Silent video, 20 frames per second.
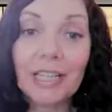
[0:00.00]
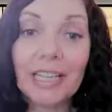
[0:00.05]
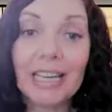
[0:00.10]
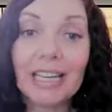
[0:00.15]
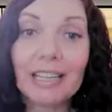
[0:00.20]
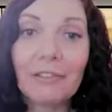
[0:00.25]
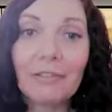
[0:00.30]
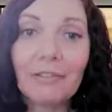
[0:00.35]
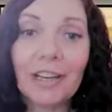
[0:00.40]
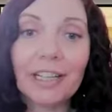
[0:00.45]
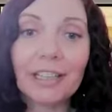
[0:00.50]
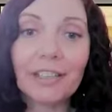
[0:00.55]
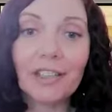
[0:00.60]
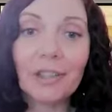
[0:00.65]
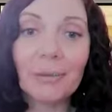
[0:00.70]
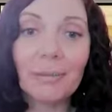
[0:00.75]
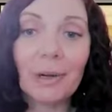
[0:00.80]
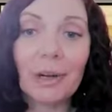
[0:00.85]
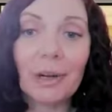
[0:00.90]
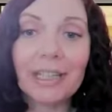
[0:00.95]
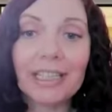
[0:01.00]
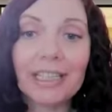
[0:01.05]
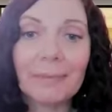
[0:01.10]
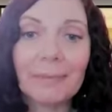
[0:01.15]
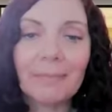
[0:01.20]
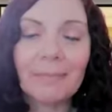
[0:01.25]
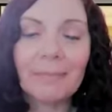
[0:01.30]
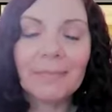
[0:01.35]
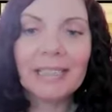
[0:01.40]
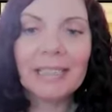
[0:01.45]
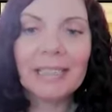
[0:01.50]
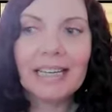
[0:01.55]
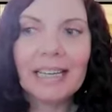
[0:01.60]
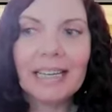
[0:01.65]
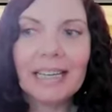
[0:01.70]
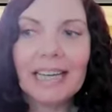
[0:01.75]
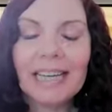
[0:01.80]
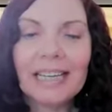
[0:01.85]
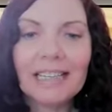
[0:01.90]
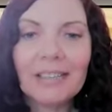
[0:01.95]
how it can affect your body.
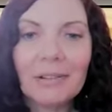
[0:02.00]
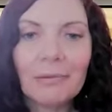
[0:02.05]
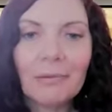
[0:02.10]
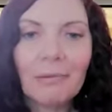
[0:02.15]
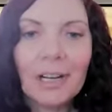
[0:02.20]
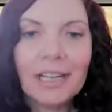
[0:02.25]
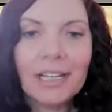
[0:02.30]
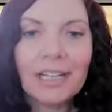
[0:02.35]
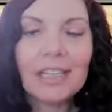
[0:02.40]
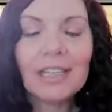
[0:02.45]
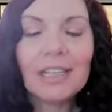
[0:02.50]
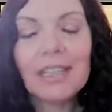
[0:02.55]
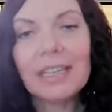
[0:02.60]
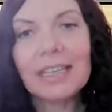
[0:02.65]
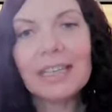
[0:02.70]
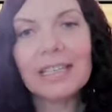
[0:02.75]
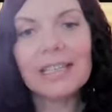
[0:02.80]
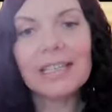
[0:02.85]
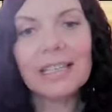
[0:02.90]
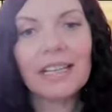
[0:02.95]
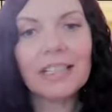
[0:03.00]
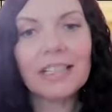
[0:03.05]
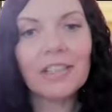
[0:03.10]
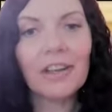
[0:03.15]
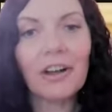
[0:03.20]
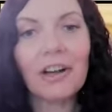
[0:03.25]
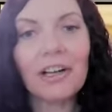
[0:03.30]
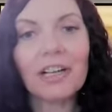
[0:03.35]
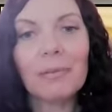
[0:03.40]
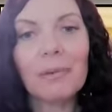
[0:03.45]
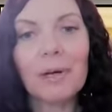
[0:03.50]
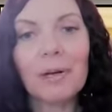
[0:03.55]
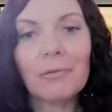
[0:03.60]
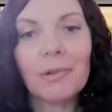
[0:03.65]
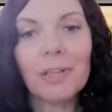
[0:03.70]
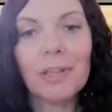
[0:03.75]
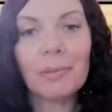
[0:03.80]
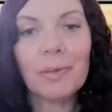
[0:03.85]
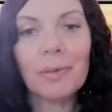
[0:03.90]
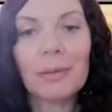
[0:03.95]
And one of the things that I talk
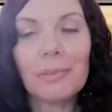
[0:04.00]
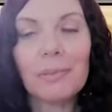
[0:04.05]
about with